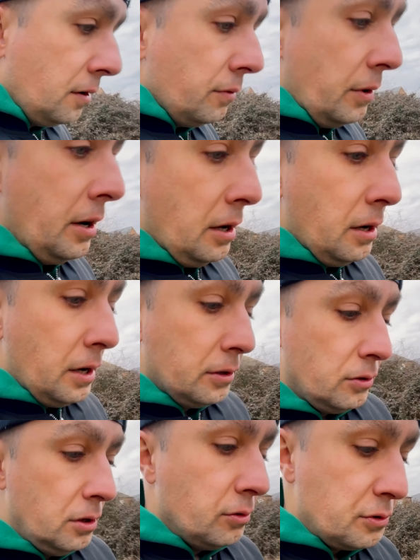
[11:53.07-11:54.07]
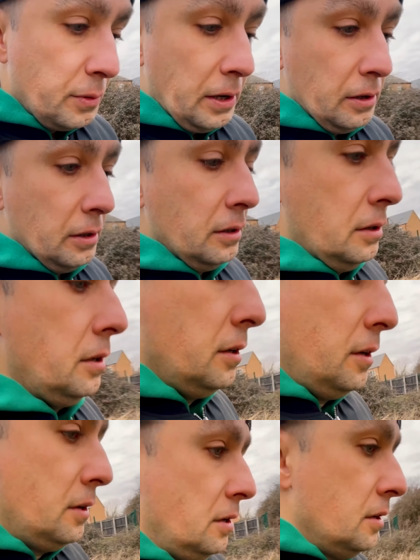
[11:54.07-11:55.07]
Well, I don't know as well.
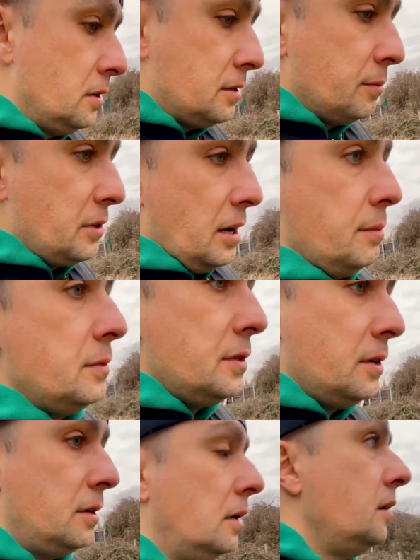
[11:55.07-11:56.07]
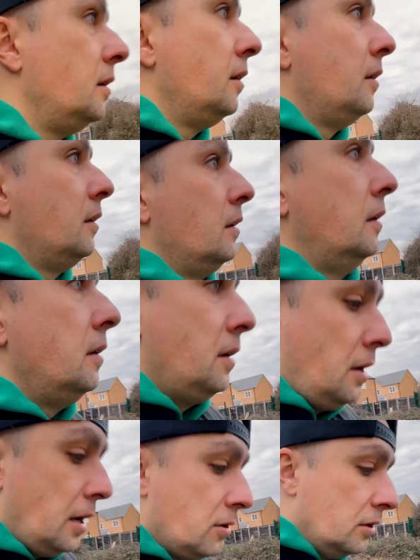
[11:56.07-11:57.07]
Sometimes
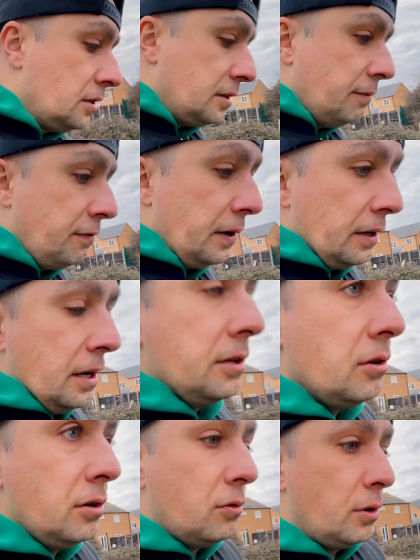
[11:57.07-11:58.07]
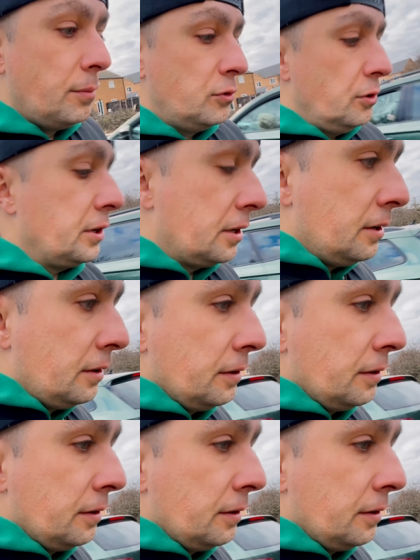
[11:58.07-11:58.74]
I got the same thing, I don't know what I'm doing.